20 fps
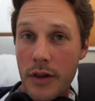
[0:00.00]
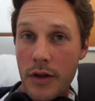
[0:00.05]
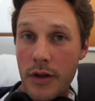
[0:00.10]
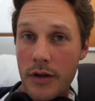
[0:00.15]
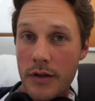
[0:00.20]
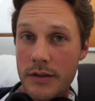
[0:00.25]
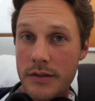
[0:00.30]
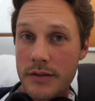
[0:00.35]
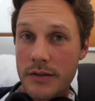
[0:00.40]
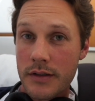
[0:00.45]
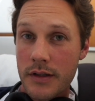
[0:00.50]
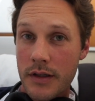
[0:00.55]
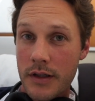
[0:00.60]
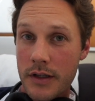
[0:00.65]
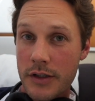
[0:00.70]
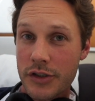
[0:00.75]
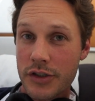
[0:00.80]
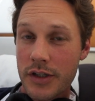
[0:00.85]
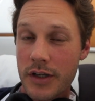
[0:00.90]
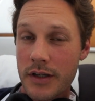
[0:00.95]
looks
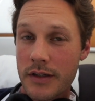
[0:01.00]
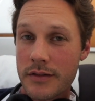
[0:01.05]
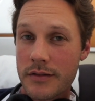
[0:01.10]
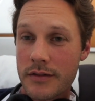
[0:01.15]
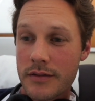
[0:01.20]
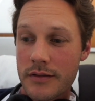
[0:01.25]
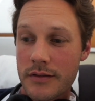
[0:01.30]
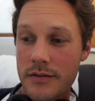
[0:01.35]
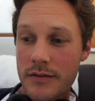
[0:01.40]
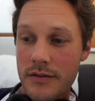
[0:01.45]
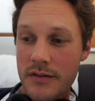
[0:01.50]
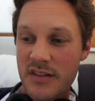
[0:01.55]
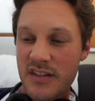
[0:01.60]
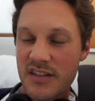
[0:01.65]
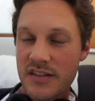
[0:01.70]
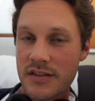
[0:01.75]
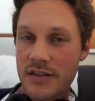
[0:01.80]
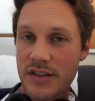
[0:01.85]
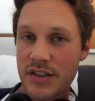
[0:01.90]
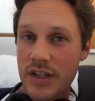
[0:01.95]
delicious.
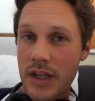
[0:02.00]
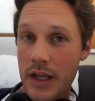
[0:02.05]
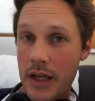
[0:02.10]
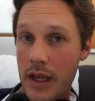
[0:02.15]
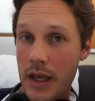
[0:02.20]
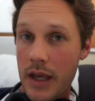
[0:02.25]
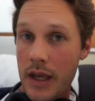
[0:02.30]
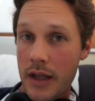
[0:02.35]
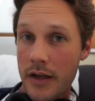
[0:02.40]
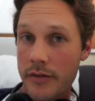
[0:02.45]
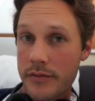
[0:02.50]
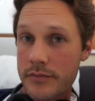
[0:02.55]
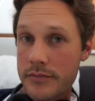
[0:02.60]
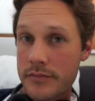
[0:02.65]
Let's dig in.